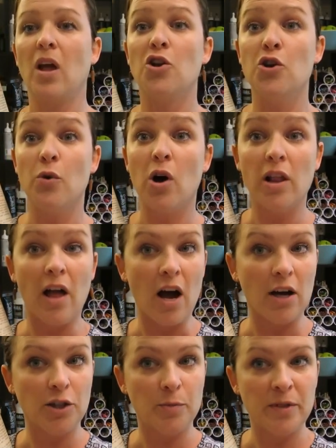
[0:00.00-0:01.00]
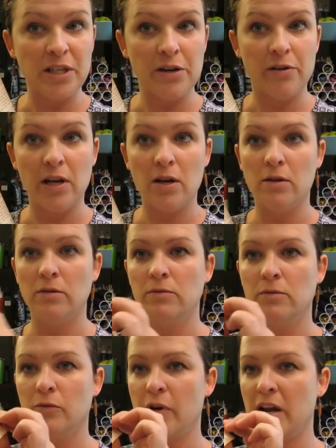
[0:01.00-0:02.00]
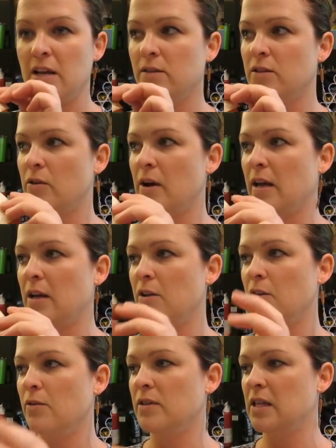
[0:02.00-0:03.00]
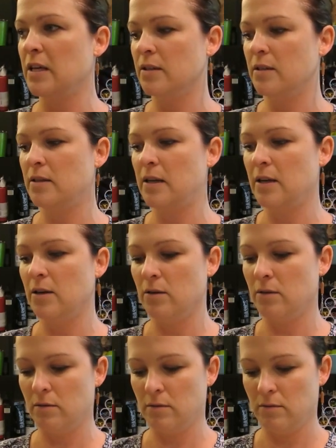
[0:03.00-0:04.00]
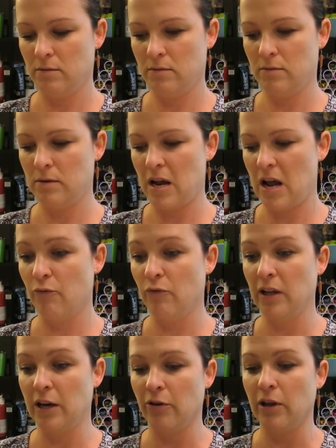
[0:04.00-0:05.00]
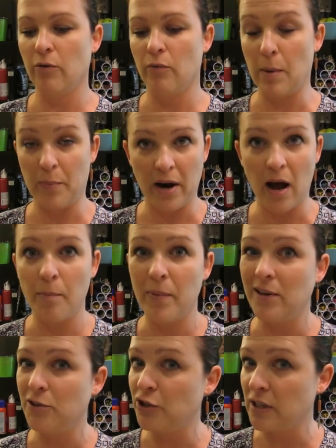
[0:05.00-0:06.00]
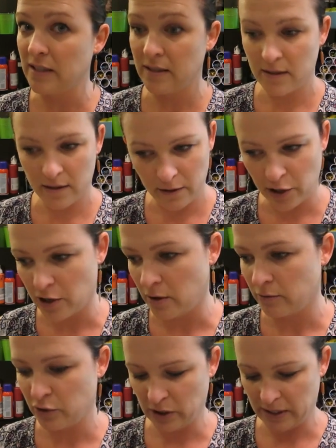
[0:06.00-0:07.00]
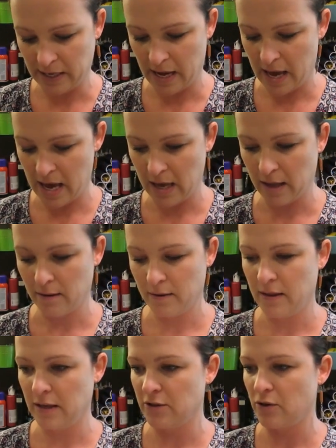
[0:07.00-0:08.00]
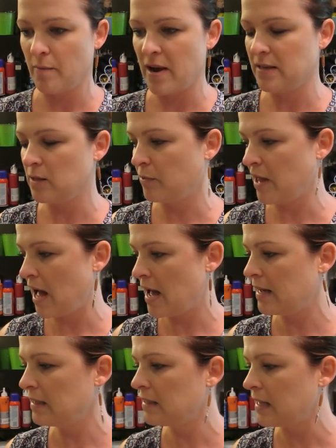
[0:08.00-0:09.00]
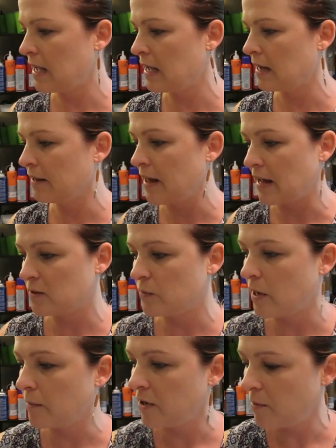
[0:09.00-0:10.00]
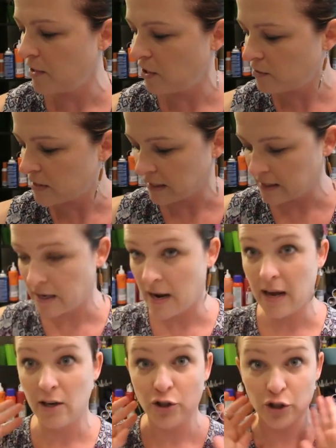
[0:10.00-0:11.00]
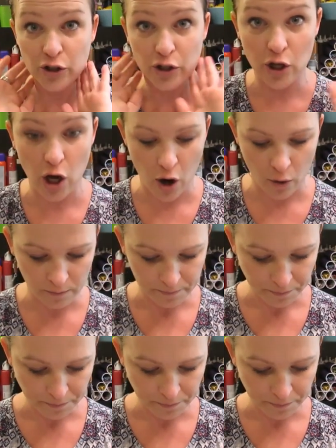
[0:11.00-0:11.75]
new collage material, right? So I can use this and literally rip it up and just, you know, just say, hey, these are my supplies and that's what I'm going to be using today and just go.